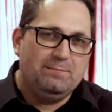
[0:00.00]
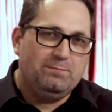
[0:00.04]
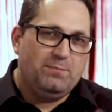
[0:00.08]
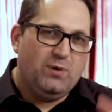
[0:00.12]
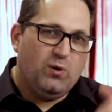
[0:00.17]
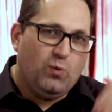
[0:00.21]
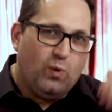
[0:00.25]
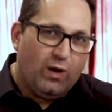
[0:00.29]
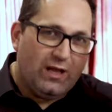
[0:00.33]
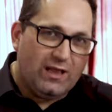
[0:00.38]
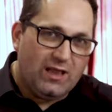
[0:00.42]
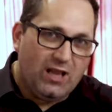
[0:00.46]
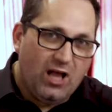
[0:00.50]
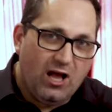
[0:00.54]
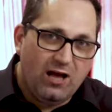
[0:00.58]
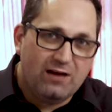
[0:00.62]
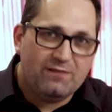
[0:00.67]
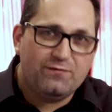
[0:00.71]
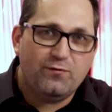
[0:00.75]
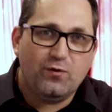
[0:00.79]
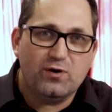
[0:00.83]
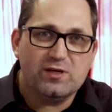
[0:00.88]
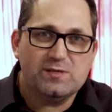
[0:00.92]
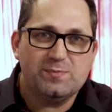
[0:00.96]
But what law
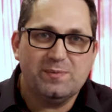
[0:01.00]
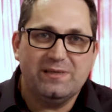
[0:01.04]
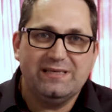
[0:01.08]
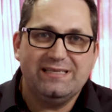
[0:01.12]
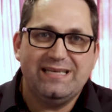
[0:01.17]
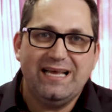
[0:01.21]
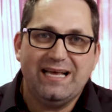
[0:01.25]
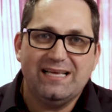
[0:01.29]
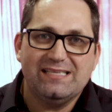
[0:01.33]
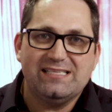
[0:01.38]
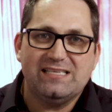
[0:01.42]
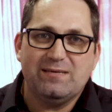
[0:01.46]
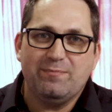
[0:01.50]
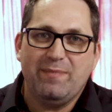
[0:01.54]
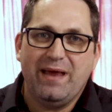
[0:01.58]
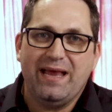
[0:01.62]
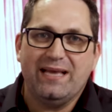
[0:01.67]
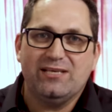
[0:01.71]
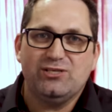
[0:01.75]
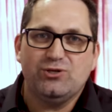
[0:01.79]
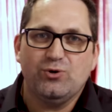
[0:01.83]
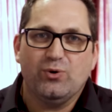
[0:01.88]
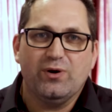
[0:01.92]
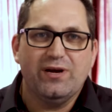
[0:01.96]
enforcement does to
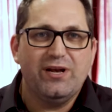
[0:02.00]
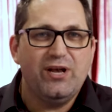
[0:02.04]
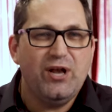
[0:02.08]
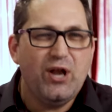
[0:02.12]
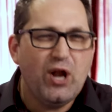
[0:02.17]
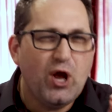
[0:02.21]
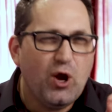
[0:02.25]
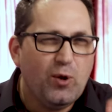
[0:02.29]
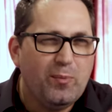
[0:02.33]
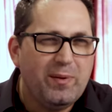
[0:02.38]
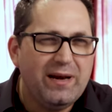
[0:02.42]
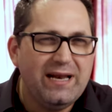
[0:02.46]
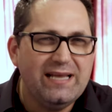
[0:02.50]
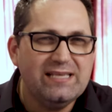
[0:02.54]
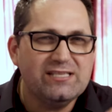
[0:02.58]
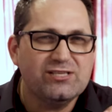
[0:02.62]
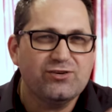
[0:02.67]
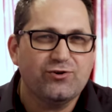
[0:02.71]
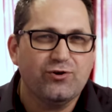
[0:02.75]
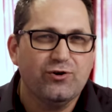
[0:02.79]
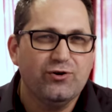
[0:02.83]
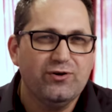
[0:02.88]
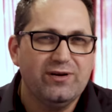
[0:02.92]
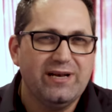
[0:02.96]
make sure nobody
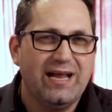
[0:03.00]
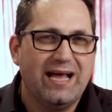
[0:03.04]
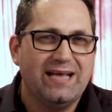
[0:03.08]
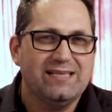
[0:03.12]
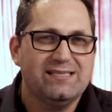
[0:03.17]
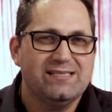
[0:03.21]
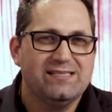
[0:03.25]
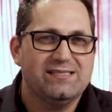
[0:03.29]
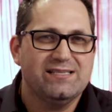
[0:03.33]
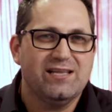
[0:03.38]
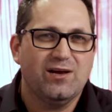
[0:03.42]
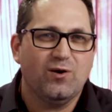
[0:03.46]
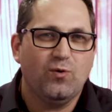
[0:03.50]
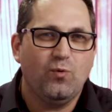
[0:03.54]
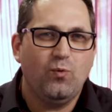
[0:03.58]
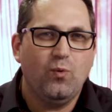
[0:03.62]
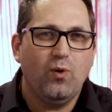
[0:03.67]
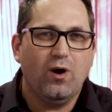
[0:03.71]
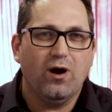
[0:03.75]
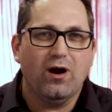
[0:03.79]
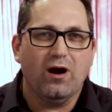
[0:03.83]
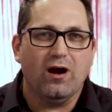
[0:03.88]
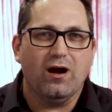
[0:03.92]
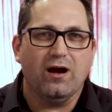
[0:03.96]
scrutinizes their
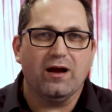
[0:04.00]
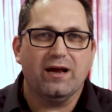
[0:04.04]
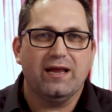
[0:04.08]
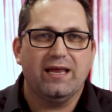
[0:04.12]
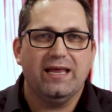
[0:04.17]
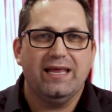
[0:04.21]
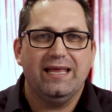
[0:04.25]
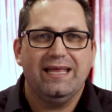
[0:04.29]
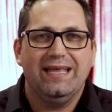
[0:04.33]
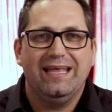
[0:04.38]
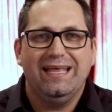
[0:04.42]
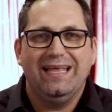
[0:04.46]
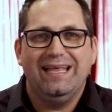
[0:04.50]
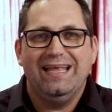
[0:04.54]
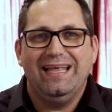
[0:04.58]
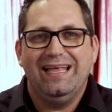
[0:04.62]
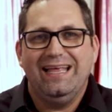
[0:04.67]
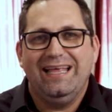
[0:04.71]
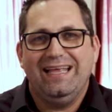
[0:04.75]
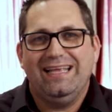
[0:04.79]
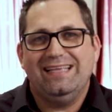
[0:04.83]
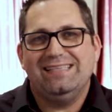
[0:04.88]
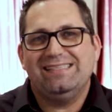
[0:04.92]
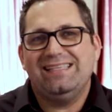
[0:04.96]
work
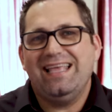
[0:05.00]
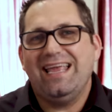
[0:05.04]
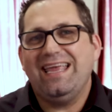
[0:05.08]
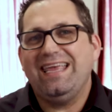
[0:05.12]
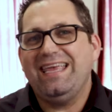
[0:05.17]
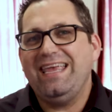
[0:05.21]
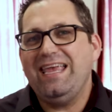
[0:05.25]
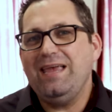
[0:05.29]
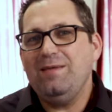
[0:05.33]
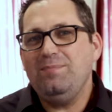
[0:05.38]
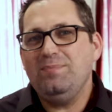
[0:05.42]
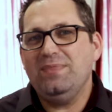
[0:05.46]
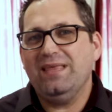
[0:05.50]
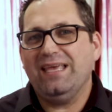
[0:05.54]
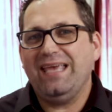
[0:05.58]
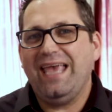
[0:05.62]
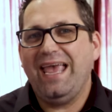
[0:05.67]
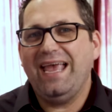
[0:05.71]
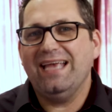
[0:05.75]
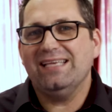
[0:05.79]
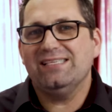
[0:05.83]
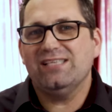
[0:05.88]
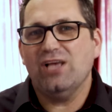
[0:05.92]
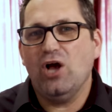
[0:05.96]
is they keep the
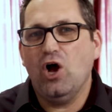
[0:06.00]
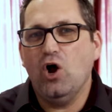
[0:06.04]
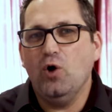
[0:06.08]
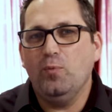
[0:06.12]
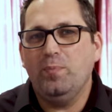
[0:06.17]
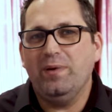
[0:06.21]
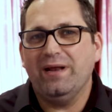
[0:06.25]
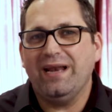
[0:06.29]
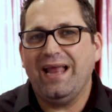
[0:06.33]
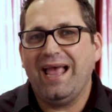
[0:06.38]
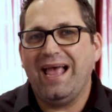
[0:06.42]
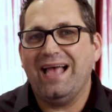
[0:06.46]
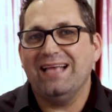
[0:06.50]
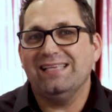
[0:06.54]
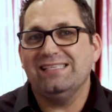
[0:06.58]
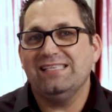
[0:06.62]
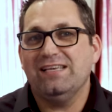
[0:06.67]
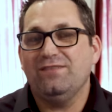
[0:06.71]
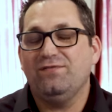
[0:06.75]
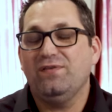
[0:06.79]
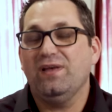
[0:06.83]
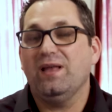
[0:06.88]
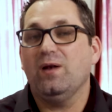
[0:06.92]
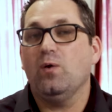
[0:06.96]
case open as
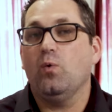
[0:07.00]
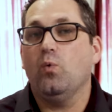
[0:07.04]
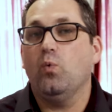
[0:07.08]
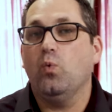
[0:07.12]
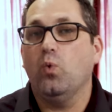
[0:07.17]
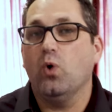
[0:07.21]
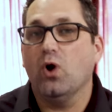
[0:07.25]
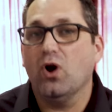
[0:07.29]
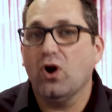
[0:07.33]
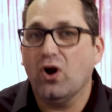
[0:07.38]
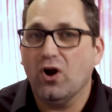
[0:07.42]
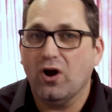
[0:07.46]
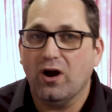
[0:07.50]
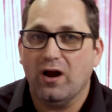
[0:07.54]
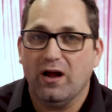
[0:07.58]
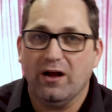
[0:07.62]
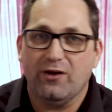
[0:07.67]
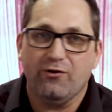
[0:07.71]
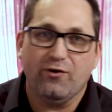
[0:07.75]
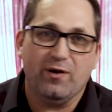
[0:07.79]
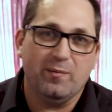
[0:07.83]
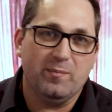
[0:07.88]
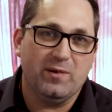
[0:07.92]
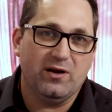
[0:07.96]
if it were a
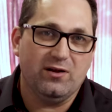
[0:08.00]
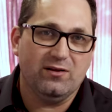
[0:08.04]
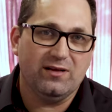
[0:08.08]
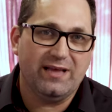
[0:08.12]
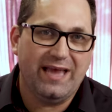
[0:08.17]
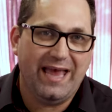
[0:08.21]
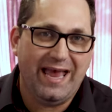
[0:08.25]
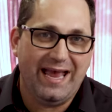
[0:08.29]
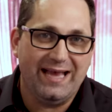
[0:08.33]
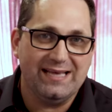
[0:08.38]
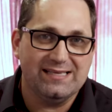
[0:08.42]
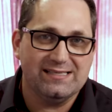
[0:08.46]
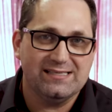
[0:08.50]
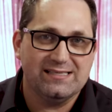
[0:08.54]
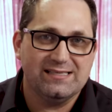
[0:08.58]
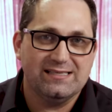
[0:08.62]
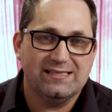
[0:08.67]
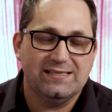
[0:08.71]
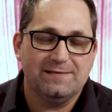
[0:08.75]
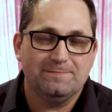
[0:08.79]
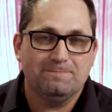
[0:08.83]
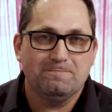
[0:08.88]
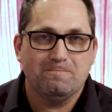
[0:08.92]
criminal case.